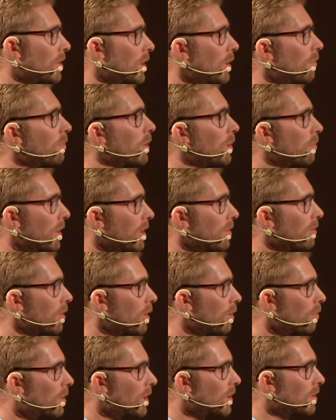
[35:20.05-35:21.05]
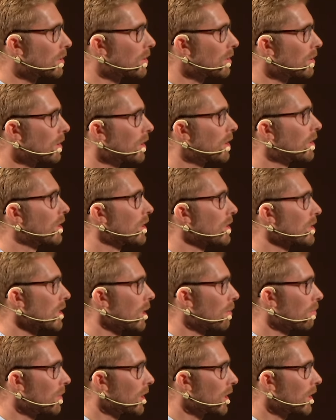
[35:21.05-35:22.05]
to implement robots in the
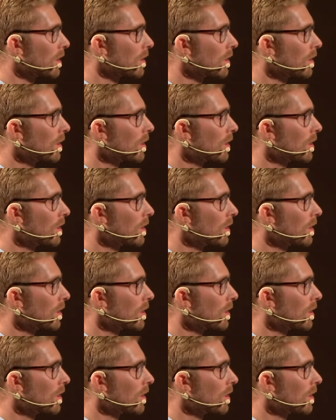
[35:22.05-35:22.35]
assembly.